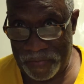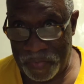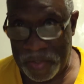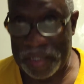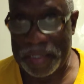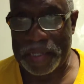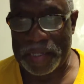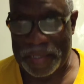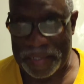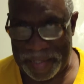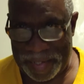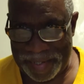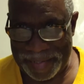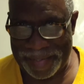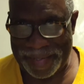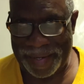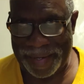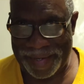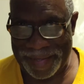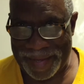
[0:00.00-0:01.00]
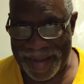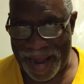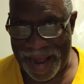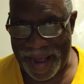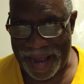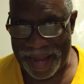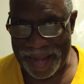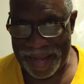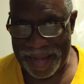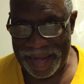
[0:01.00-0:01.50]
but the son did
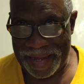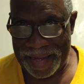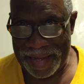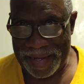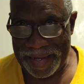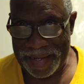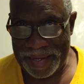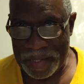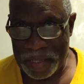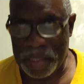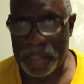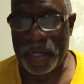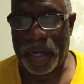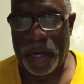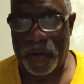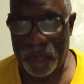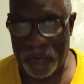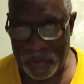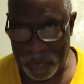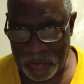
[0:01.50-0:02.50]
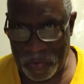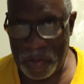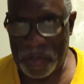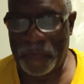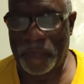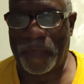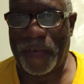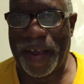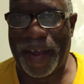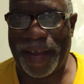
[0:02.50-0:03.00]
die. The son were
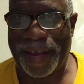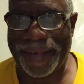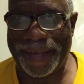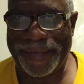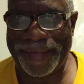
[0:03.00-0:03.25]
crucified.